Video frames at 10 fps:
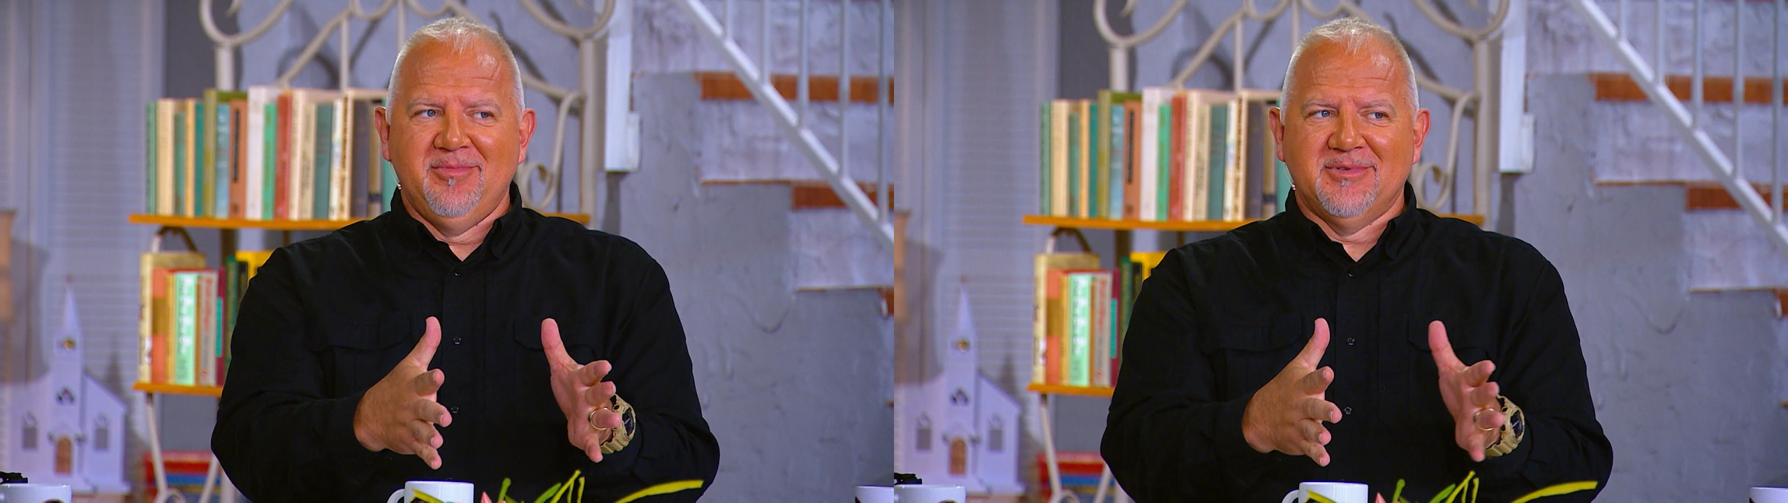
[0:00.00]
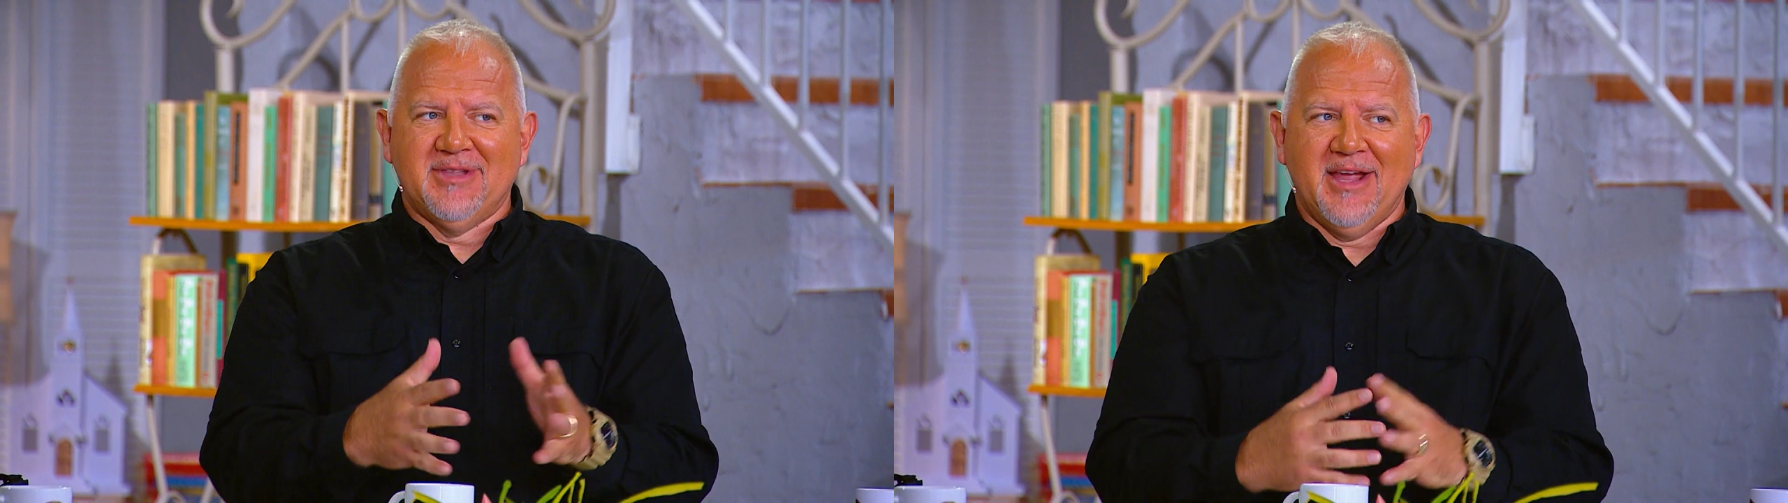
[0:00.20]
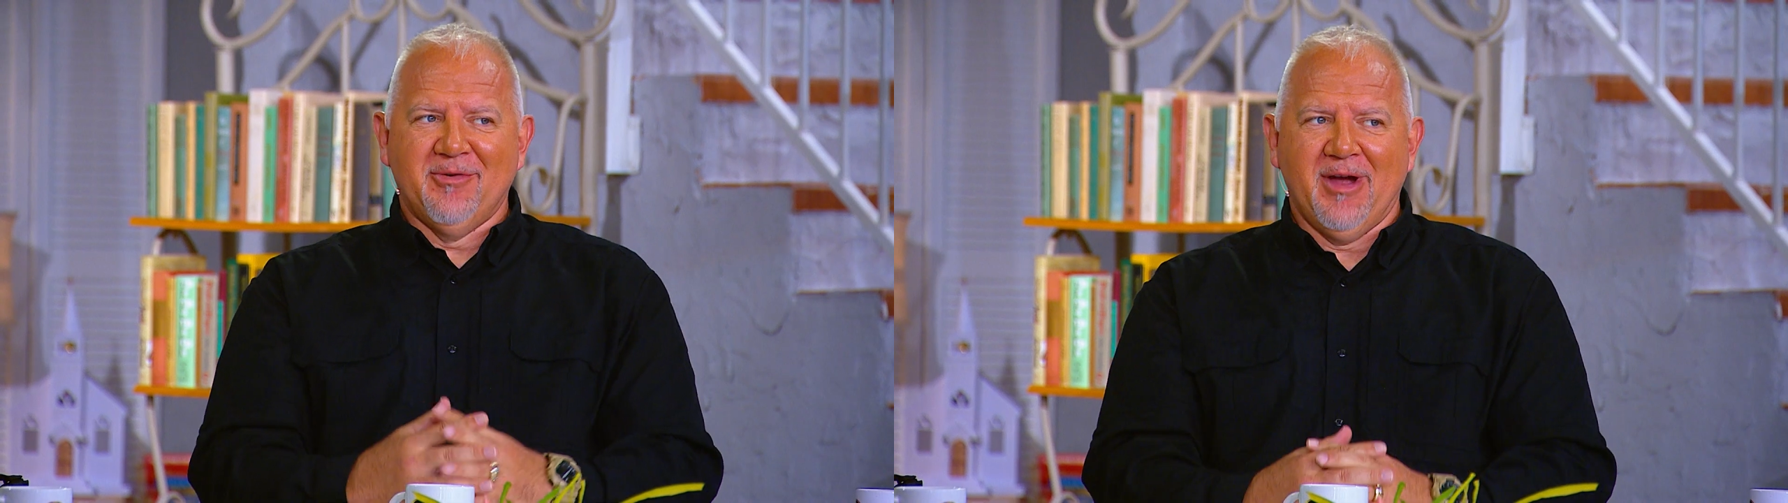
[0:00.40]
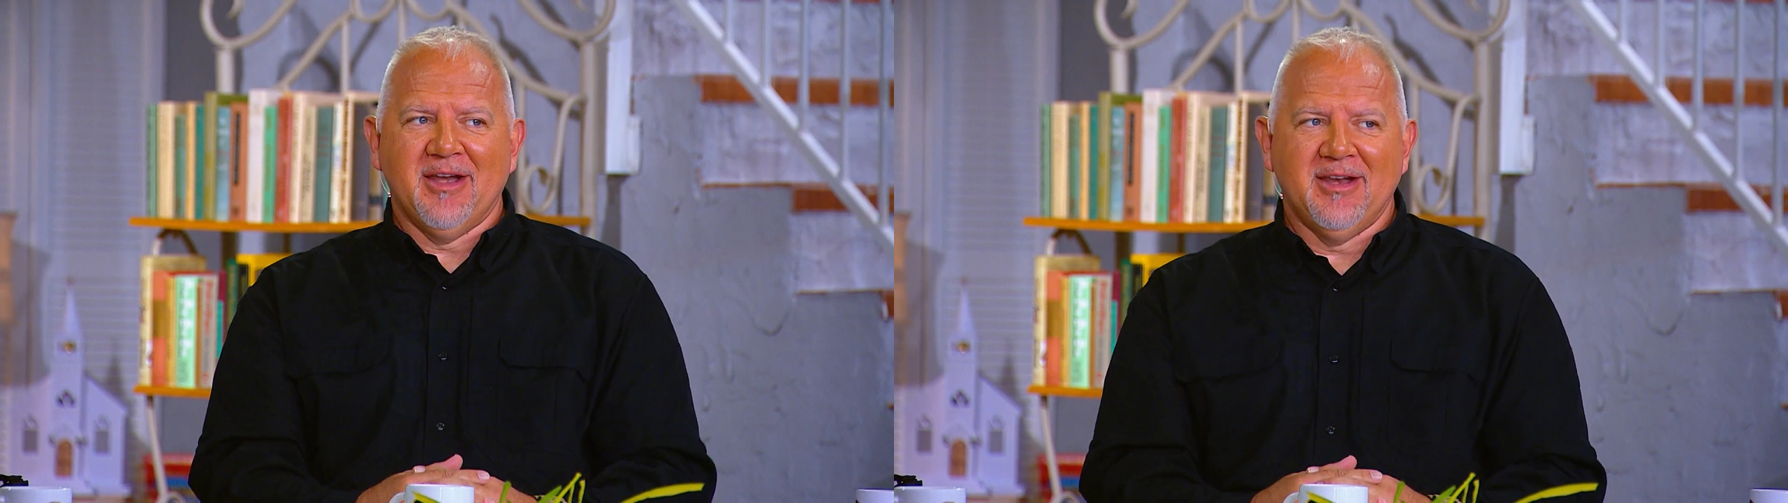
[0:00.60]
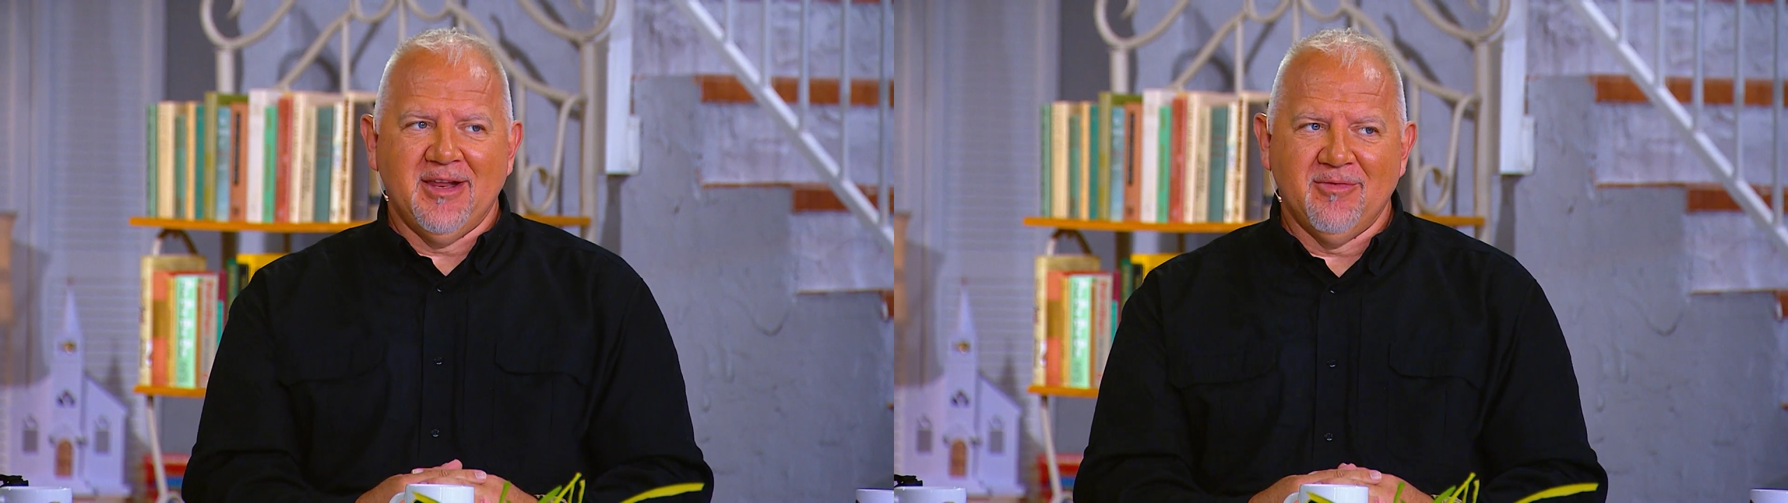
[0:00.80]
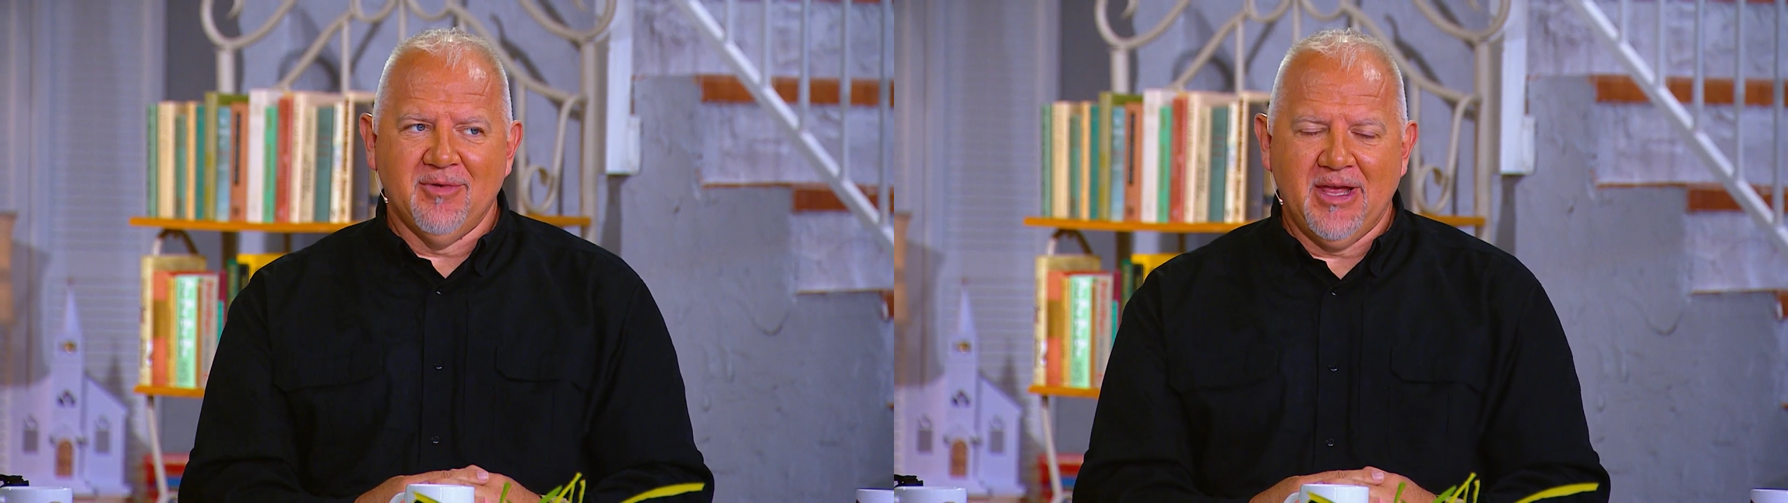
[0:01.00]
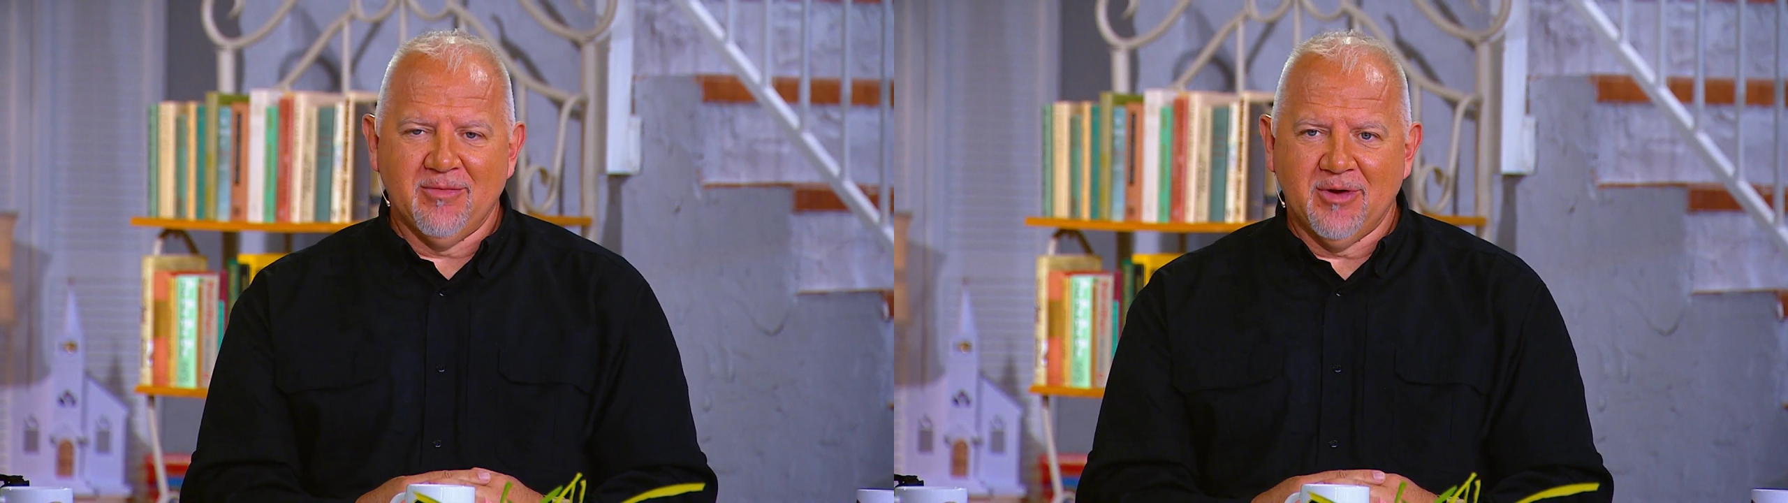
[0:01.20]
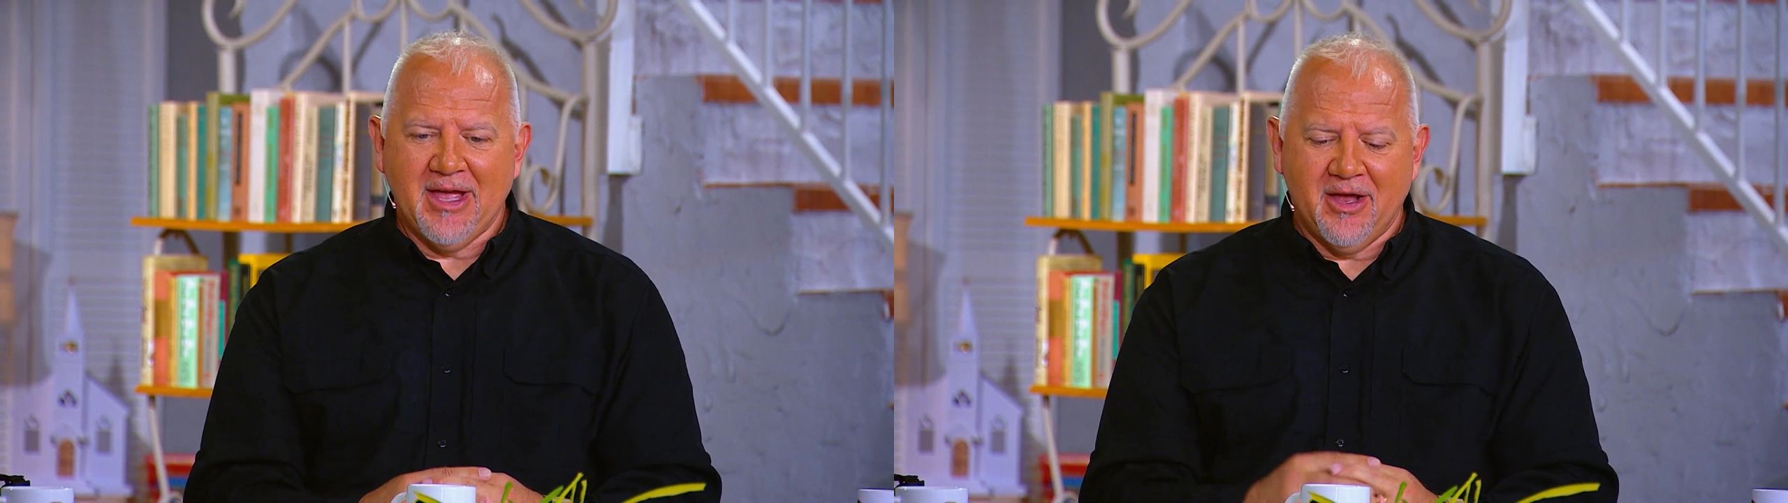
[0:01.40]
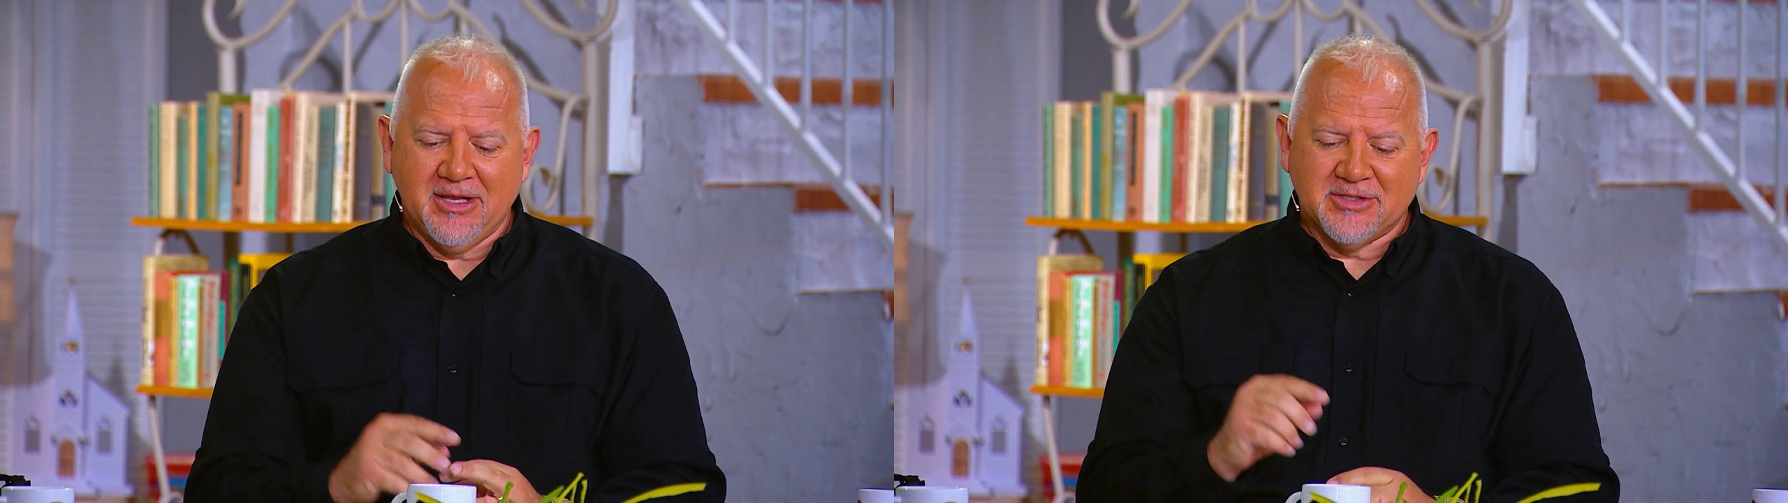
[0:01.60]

stay grounded in, in reality.